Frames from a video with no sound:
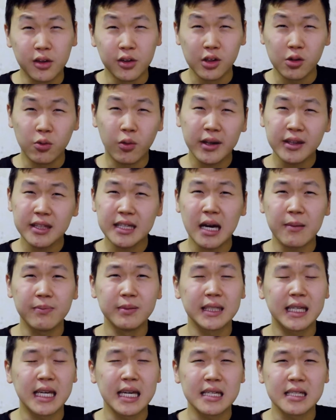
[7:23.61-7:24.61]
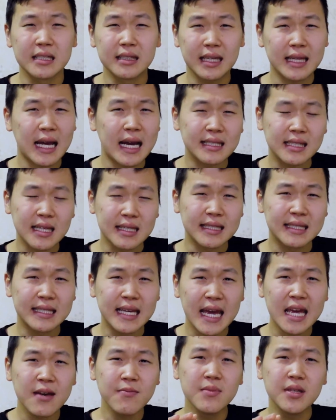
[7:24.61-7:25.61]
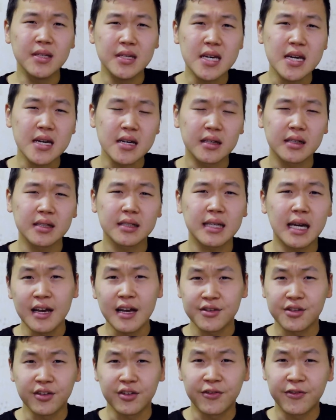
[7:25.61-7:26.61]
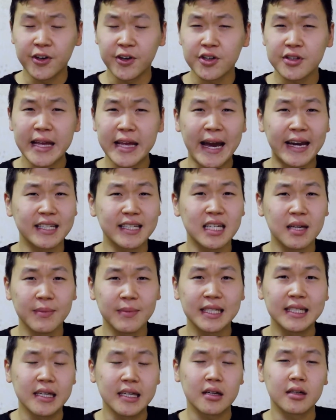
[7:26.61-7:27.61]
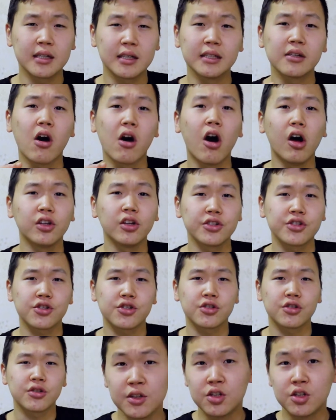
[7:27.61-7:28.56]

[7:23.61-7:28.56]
You want the application that has the same years as your first academic year in college.